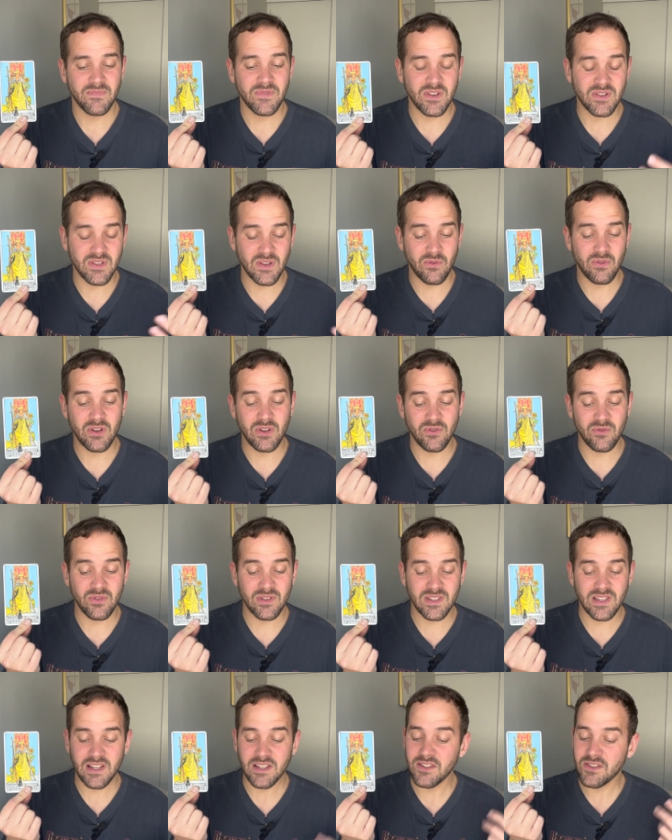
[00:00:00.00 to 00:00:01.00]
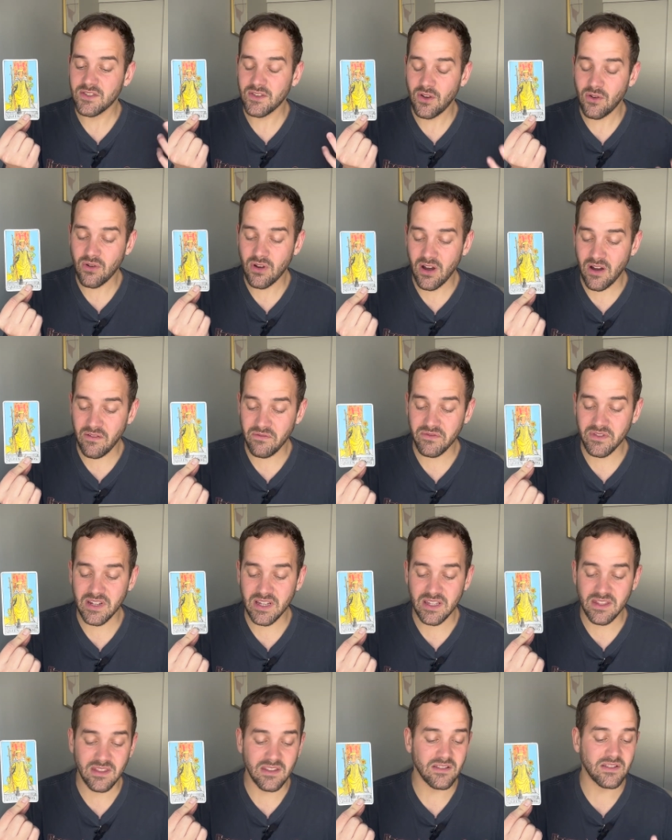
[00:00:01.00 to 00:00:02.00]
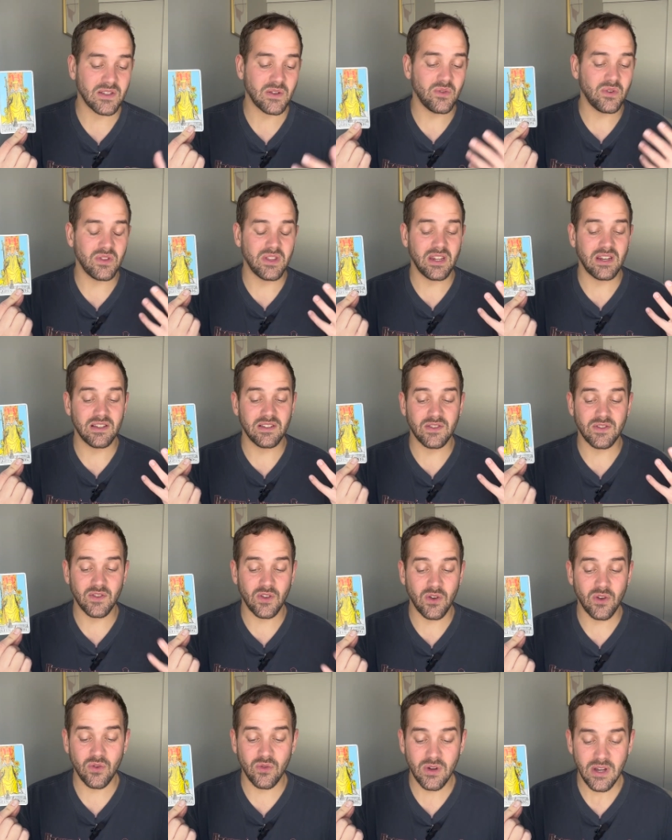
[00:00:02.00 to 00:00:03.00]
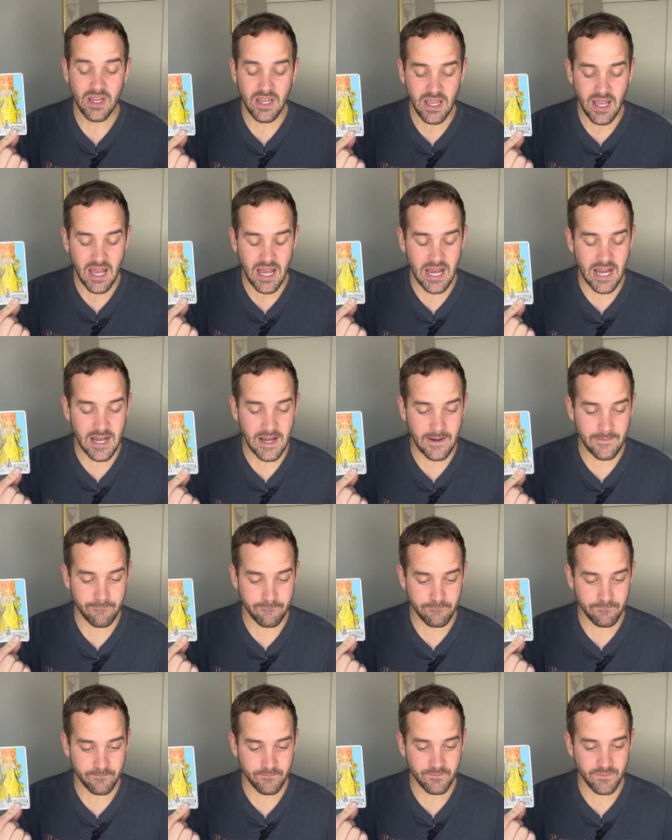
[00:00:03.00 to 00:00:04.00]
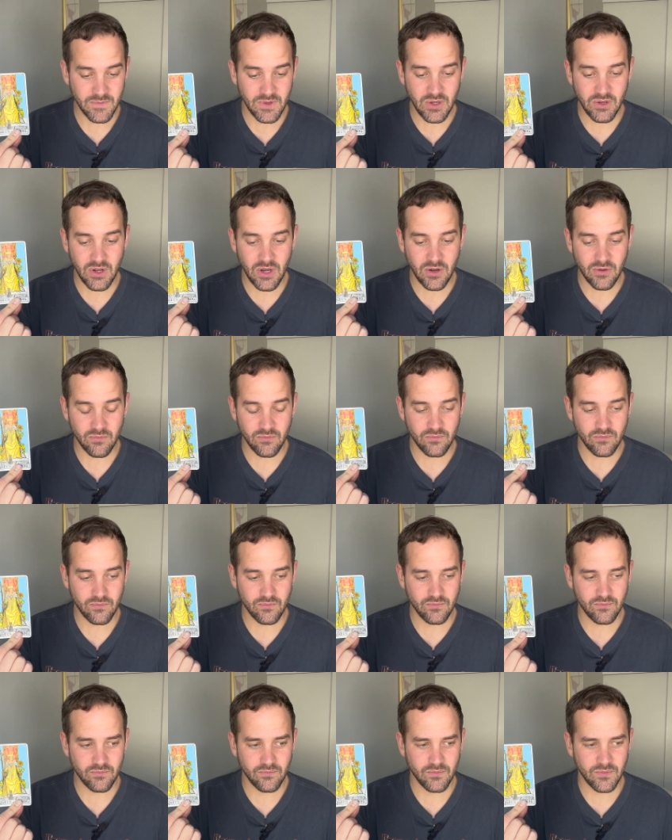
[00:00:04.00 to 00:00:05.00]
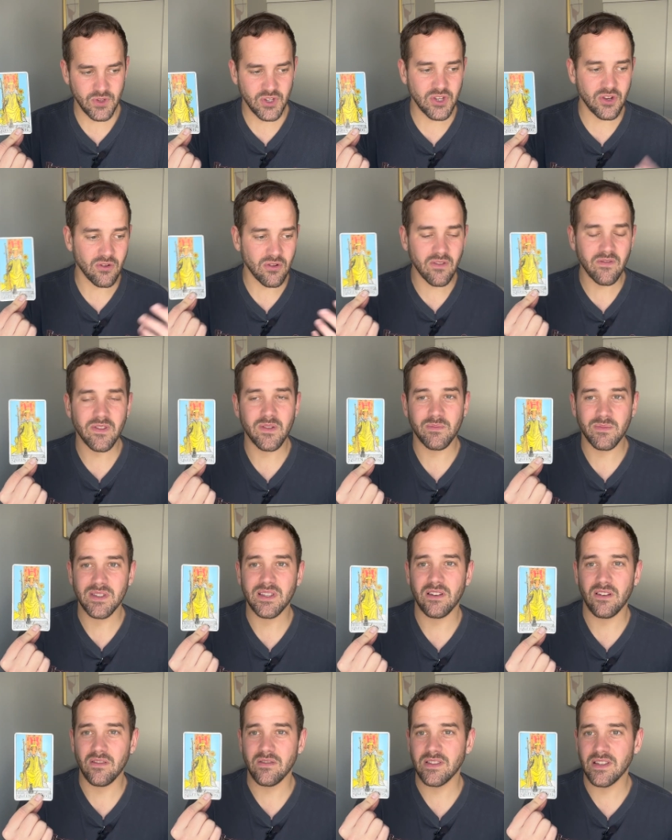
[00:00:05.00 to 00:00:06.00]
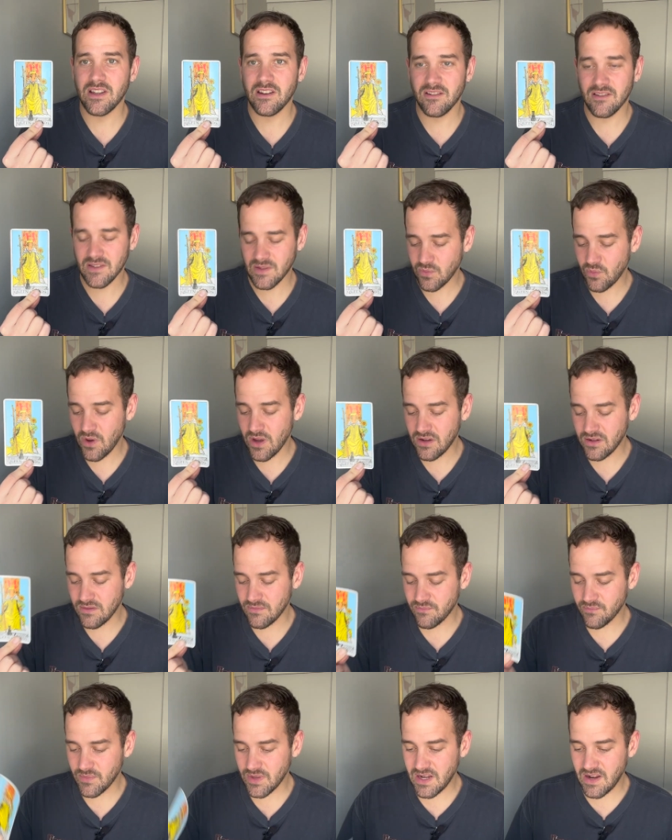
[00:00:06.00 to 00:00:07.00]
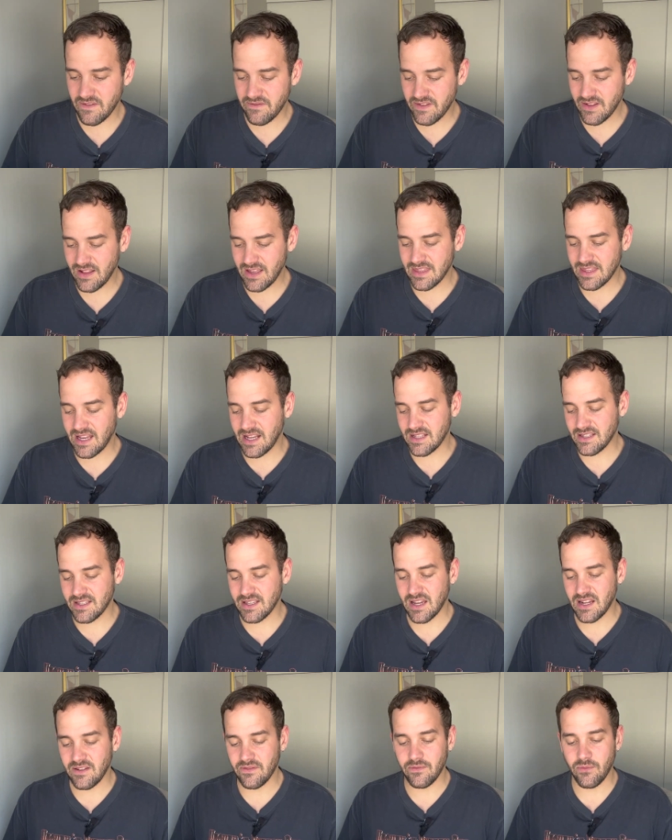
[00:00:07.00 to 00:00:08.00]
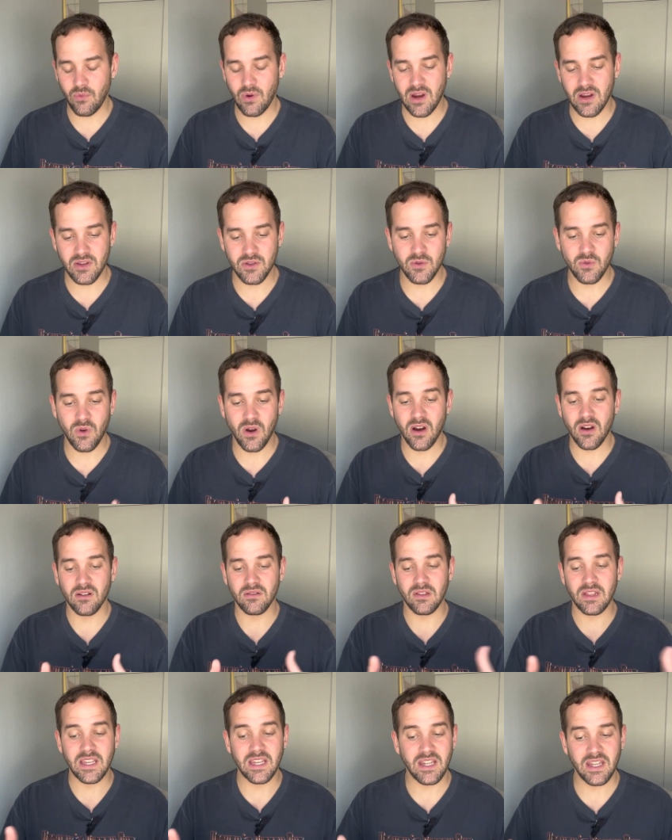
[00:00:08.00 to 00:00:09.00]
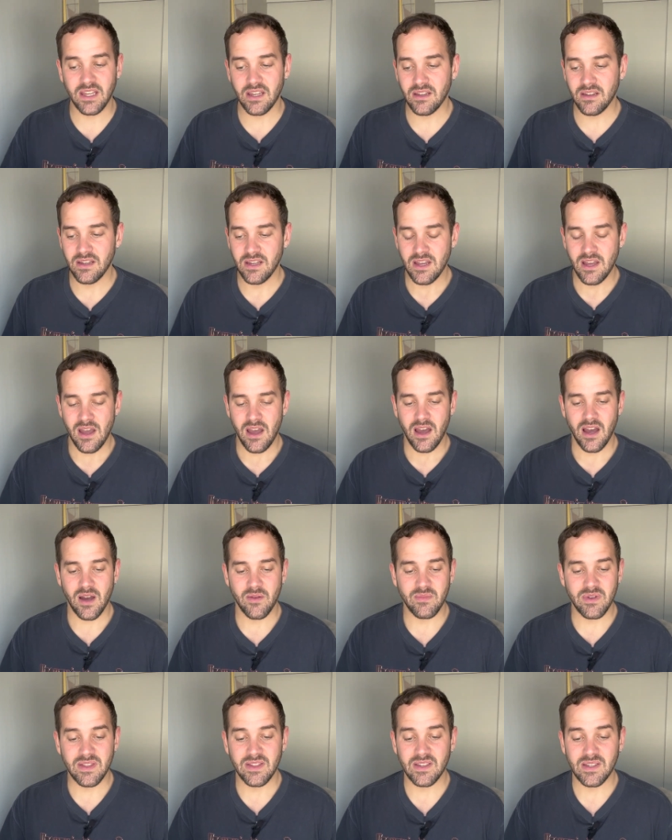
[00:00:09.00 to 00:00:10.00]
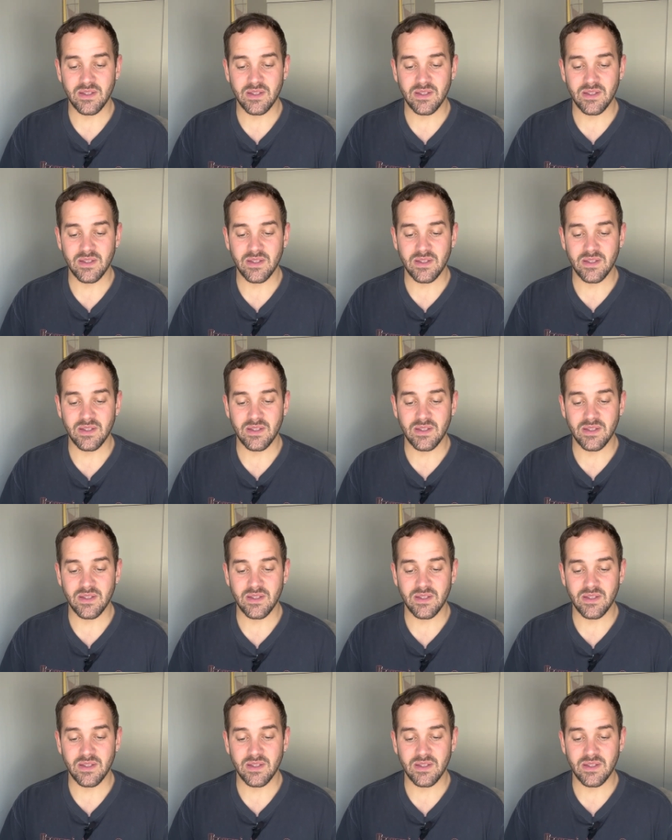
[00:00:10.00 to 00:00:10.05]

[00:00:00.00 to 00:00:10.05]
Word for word: They're someone who is like so confident. They're someone that is so, um, you know, sure of themselves here as well. And I feel like that's kind of where you are leading um, in